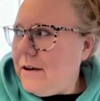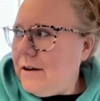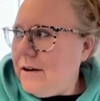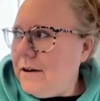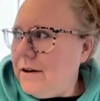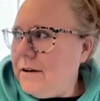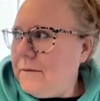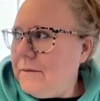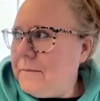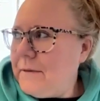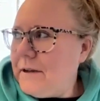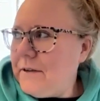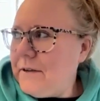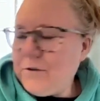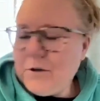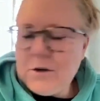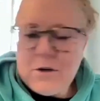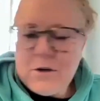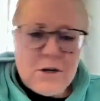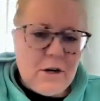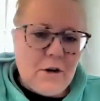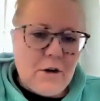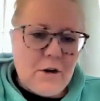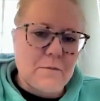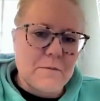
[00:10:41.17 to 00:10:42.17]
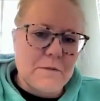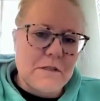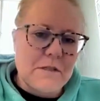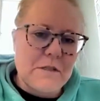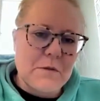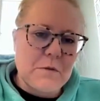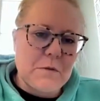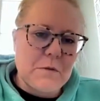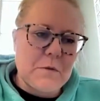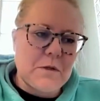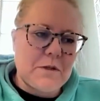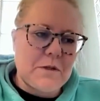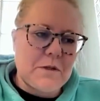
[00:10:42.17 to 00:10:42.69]
if you're going to
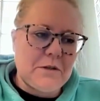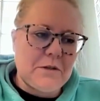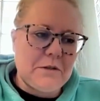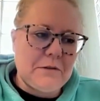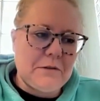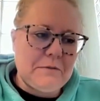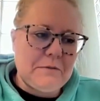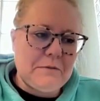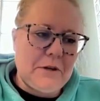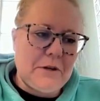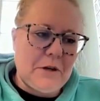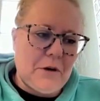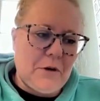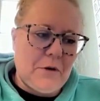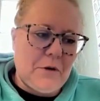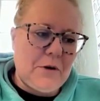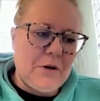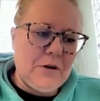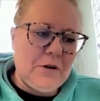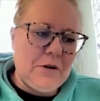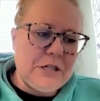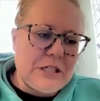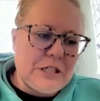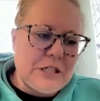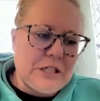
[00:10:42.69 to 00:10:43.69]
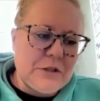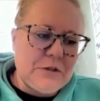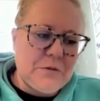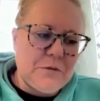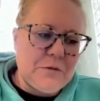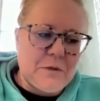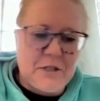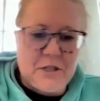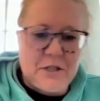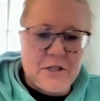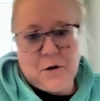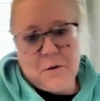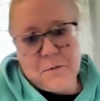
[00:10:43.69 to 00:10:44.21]
homeschool, your two,
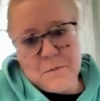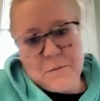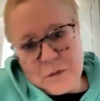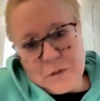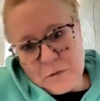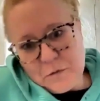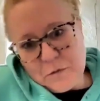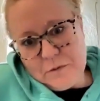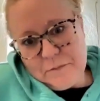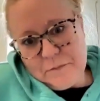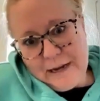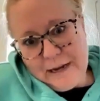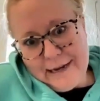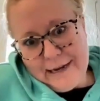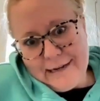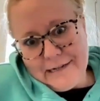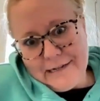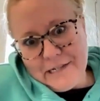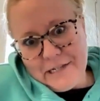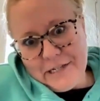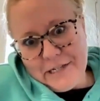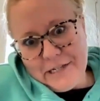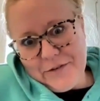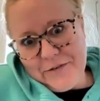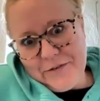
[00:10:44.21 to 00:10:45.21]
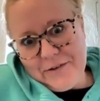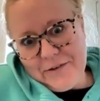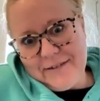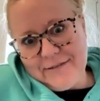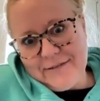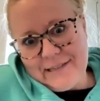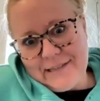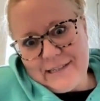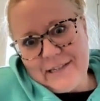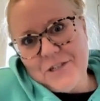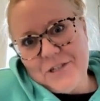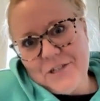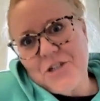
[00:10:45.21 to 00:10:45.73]
would you homeschool mine too? And I
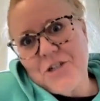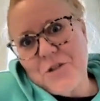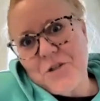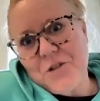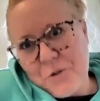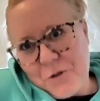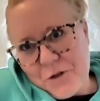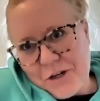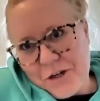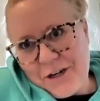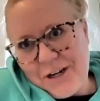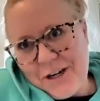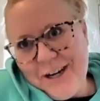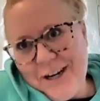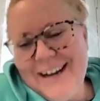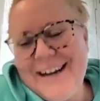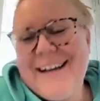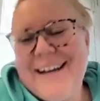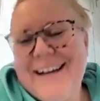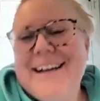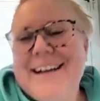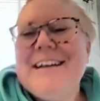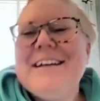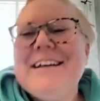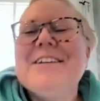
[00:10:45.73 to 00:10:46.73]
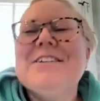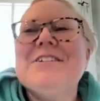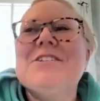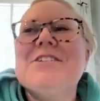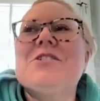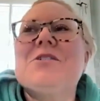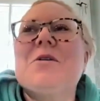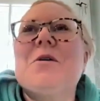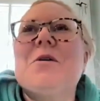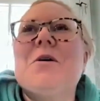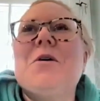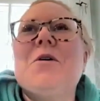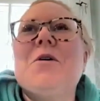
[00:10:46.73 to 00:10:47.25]
was like, sure.
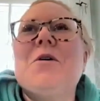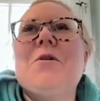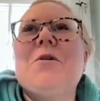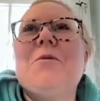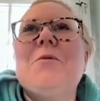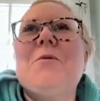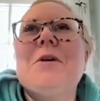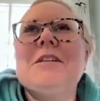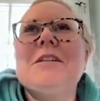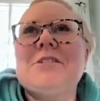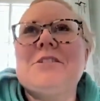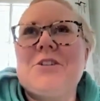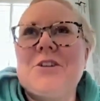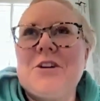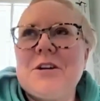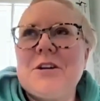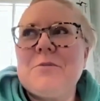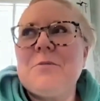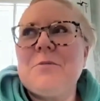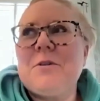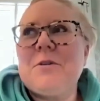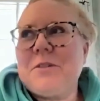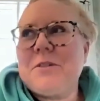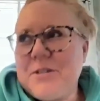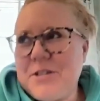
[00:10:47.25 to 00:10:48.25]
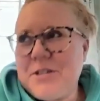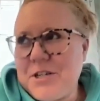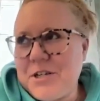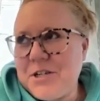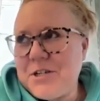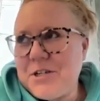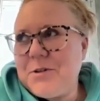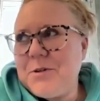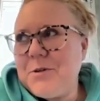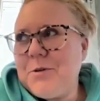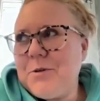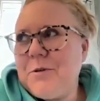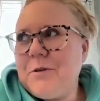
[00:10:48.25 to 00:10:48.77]
So what started with
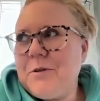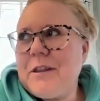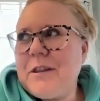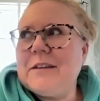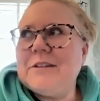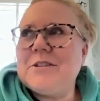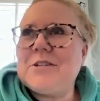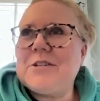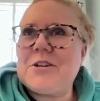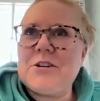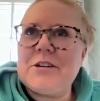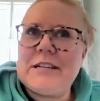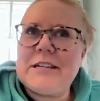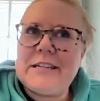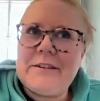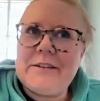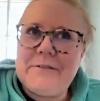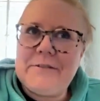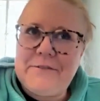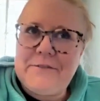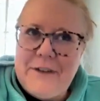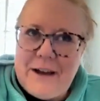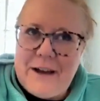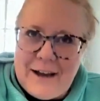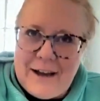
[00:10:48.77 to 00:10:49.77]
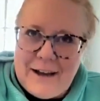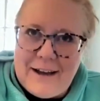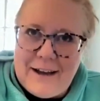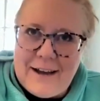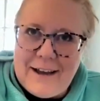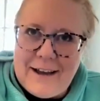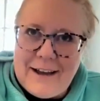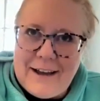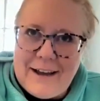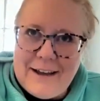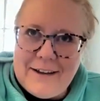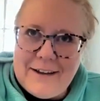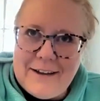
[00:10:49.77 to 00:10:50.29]
two, then turned into
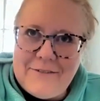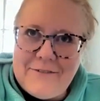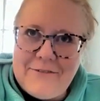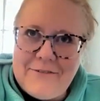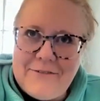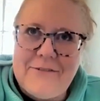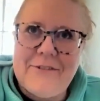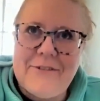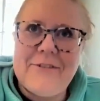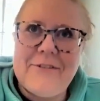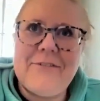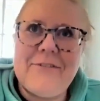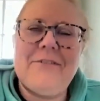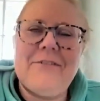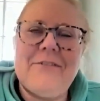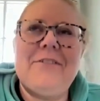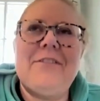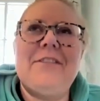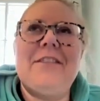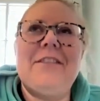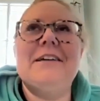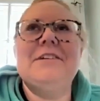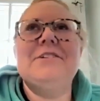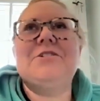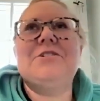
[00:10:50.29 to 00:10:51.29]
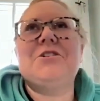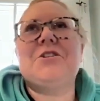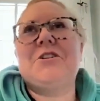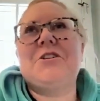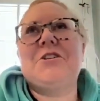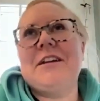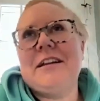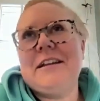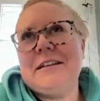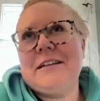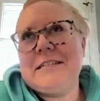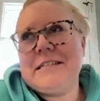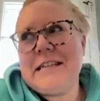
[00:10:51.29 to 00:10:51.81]
five, then
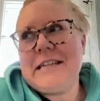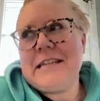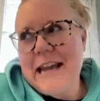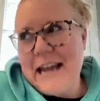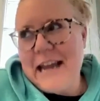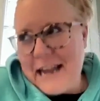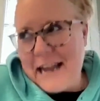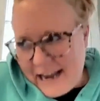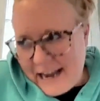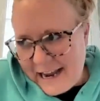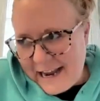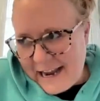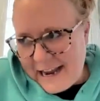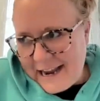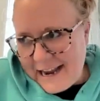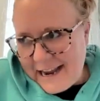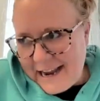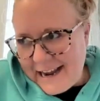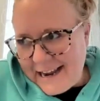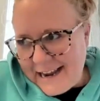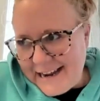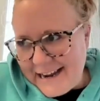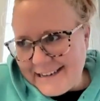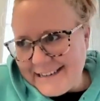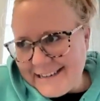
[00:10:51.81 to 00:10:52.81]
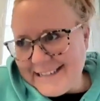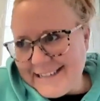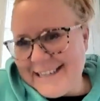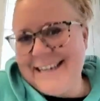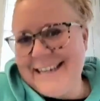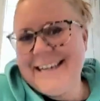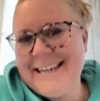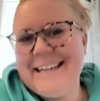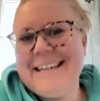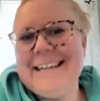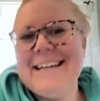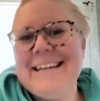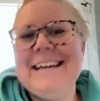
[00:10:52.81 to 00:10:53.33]
turned into eight,
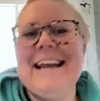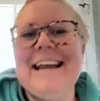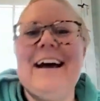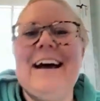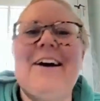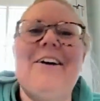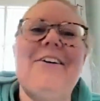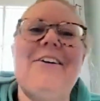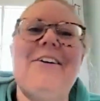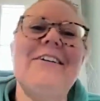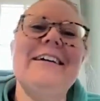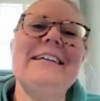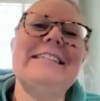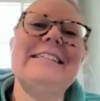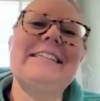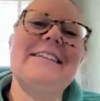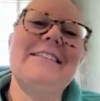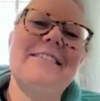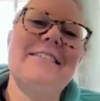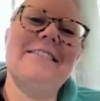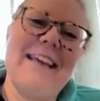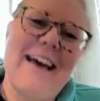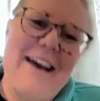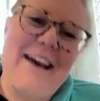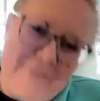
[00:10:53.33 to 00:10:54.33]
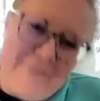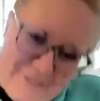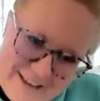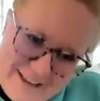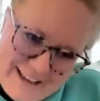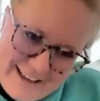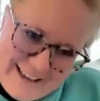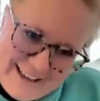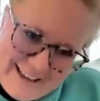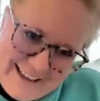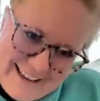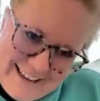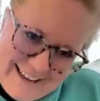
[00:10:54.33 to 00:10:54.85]
now is
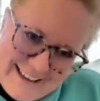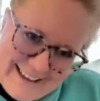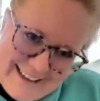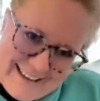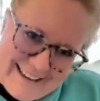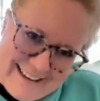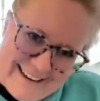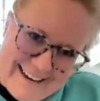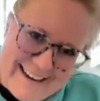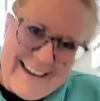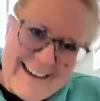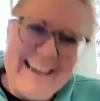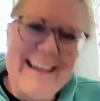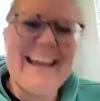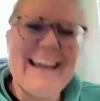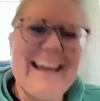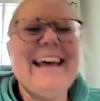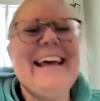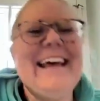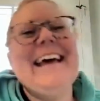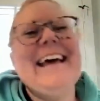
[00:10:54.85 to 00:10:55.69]
11, and